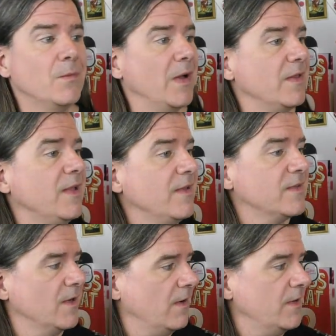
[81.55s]
Well, he's
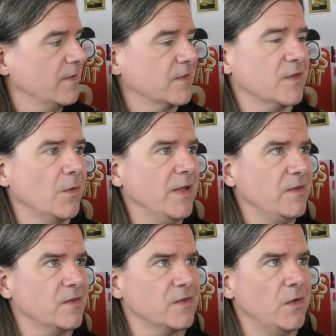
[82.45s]
an artist, so he's
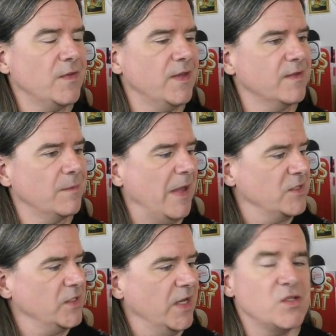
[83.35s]
just using his
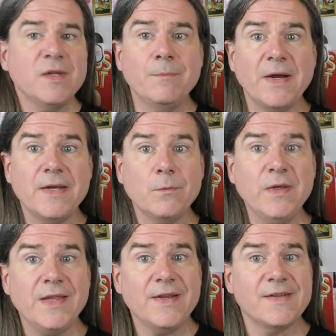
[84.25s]
imagination, but
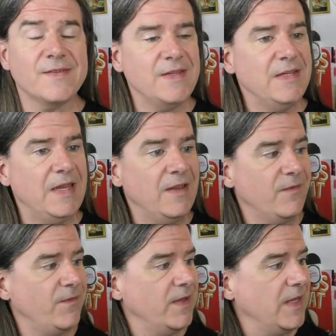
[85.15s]
we'd like to see
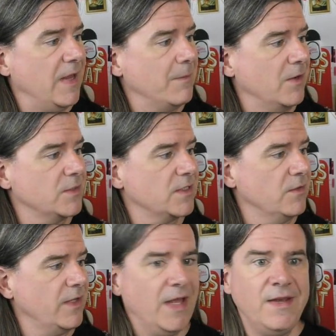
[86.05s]
if it came out to
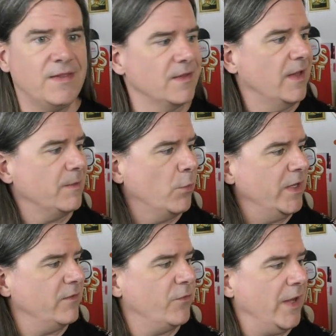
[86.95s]
look anything like
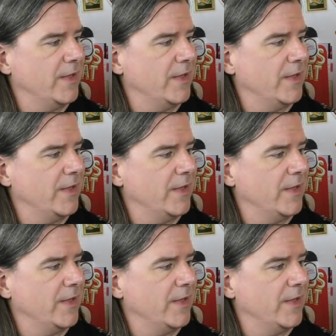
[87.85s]
planet Fwed.